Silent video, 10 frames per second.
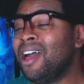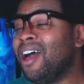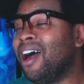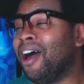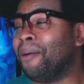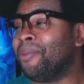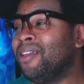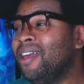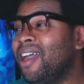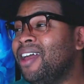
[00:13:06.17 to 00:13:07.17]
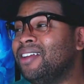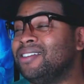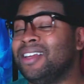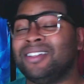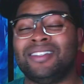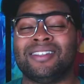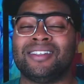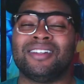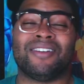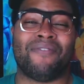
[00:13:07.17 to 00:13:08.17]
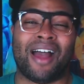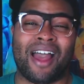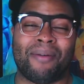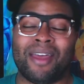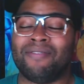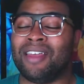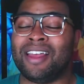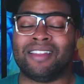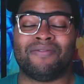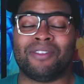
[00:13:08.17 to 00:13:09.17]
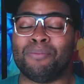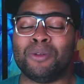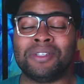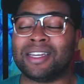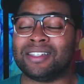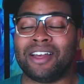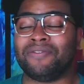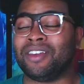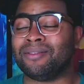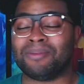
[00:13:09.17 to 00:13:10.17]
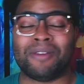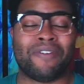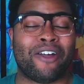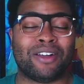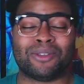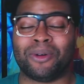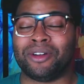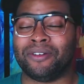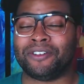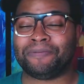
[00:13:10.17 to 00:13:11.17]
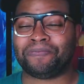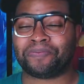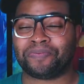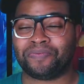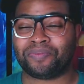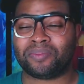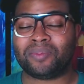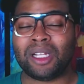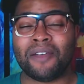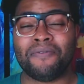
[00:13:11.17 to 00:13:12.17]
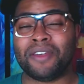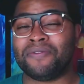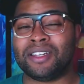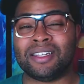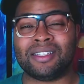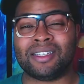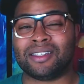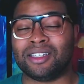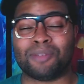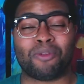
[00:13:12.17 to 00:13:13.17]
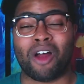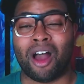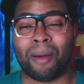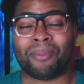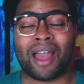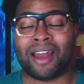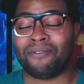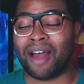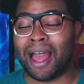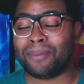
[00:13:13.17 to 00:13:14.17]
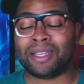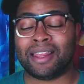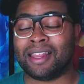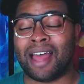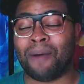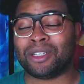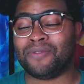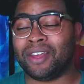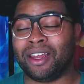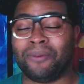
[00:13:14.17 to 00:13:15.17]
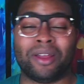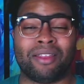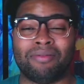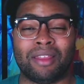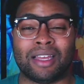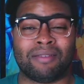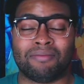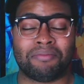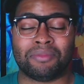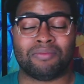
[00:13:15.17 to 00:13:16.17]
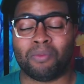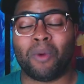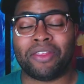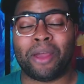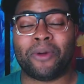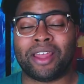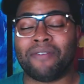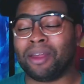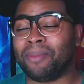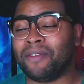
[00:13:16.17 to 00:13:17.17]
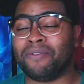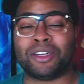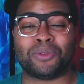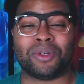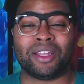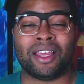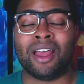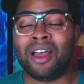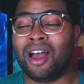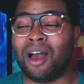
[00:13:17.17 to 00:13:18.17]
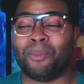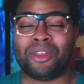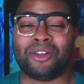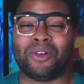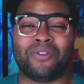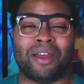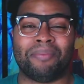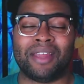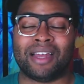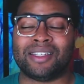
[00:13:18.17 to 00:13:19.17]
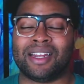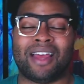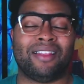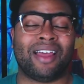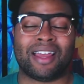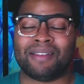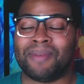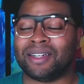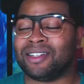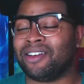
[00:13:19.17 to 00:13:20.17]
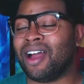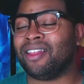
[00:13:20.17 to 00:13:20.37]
And it's just such a vibe. The music itself gives me very sort of 50s, 60s prom kind of vibes. And then that was fitting with what they were giving me visually, with the two of them dancing. And I